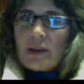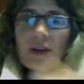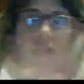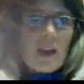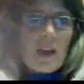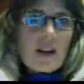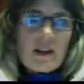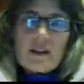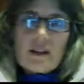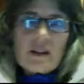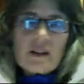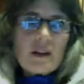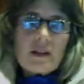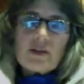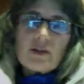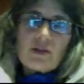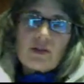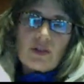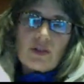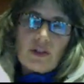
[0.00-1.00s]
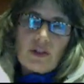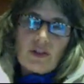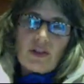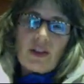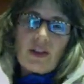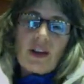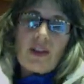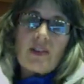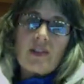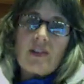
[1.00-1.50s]
Hey, just
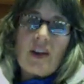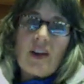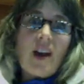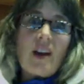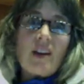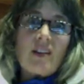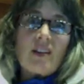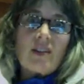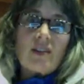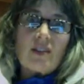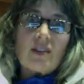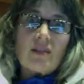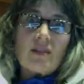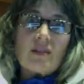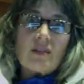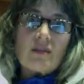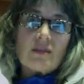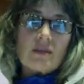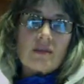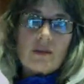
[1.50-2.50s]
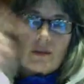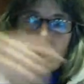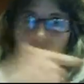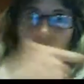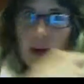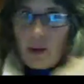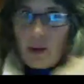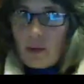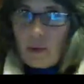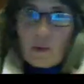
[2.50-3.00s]
like science.
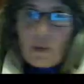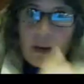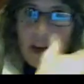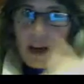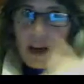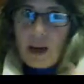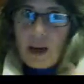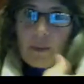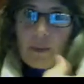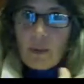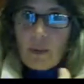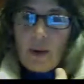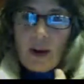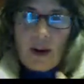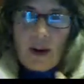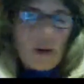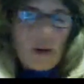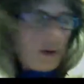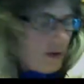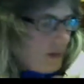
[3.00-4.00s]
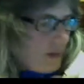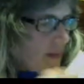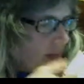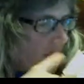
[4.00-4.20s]
We keep a record.